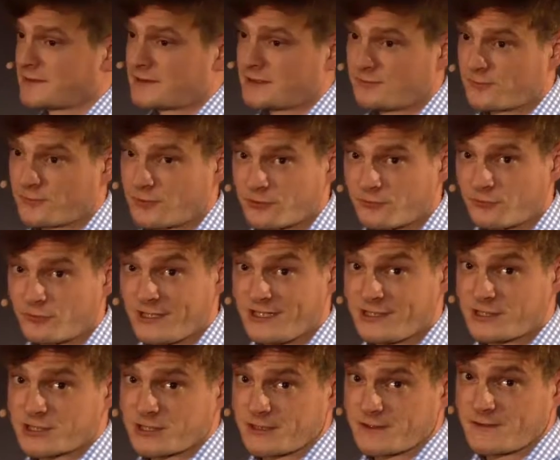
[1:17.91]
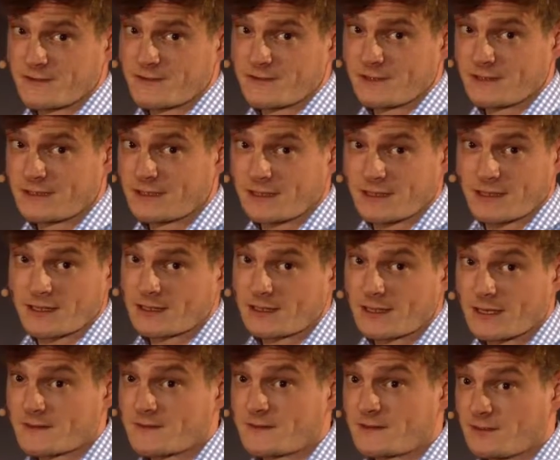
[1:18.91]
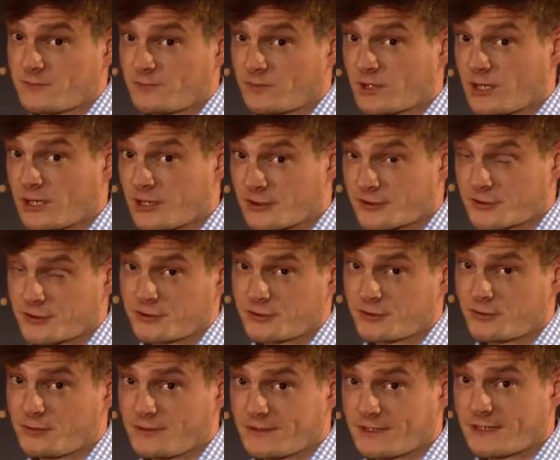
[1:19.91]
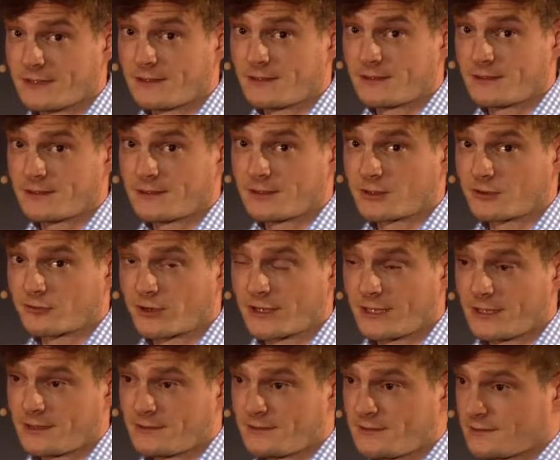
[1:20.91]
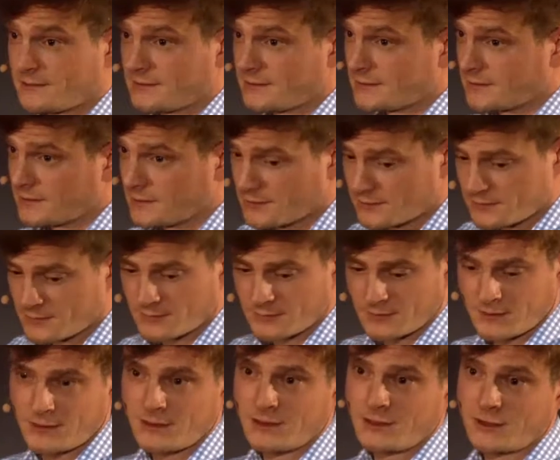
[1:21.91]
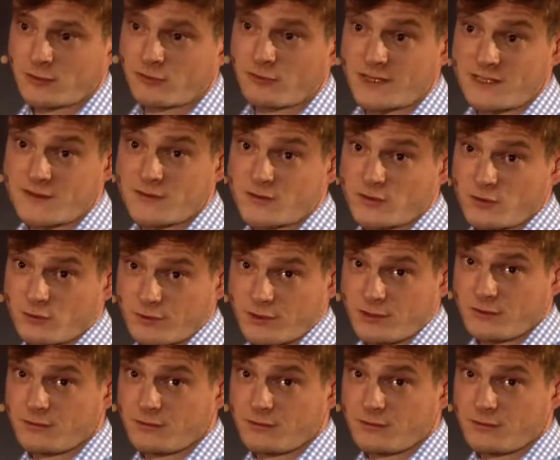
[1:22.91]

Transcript: different regions, it gets even harder to tell a great story